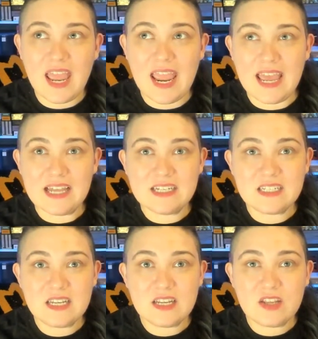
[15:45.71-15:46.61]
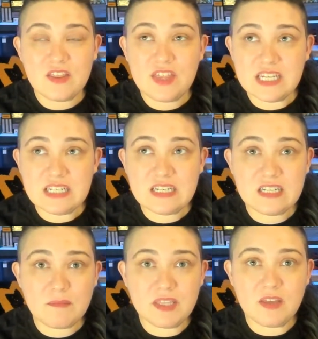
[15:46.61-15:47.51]
And this is
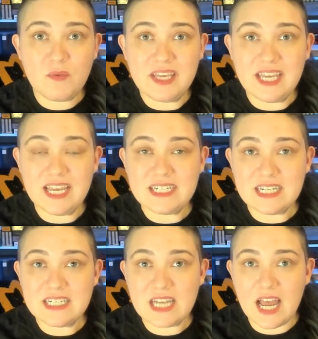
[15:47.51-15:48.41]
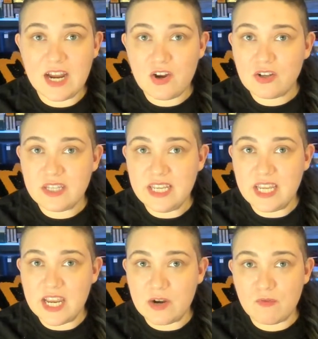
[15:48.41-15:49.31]
something that we can't
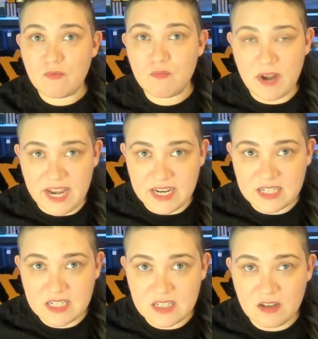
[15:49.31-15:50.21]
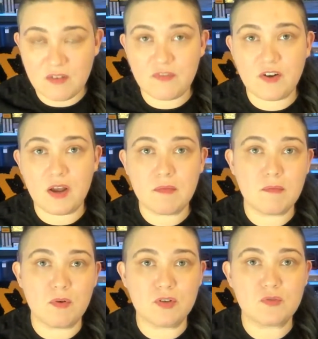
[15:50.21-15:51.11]
entirely erase from
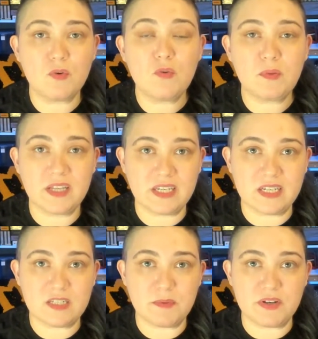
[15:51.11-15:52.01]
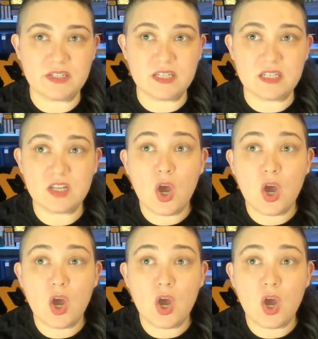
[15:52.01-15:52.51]
most role playing experiences.